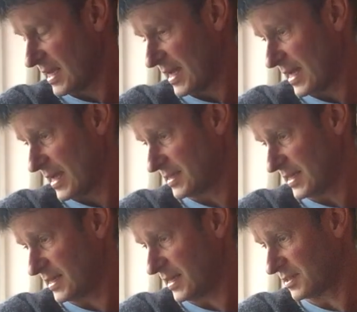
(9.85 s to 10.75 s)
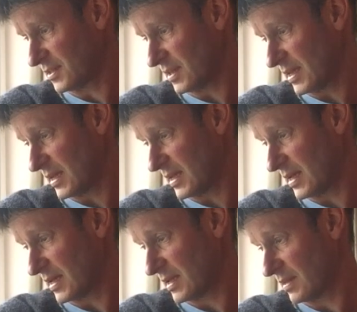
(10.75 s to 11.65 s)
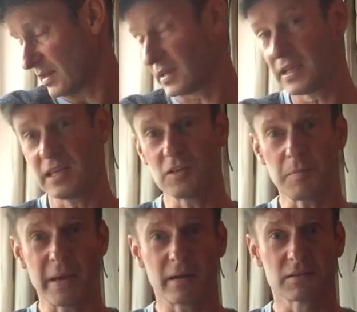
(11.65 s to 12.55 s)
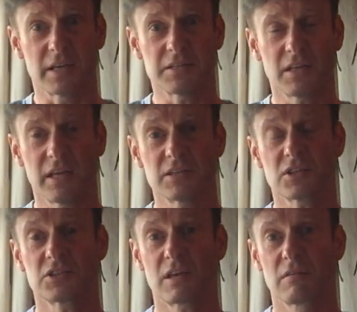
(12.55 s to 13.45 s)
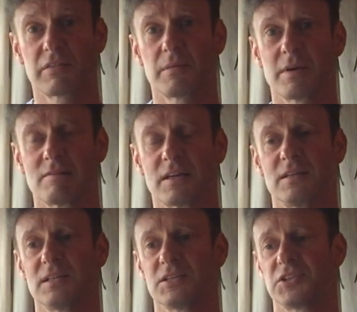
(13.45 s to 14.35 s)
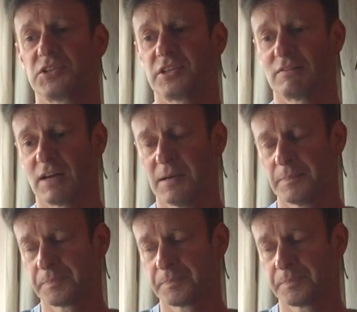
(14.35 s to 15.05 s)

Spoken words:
And in it, the lead panel tasting is South American Syrah.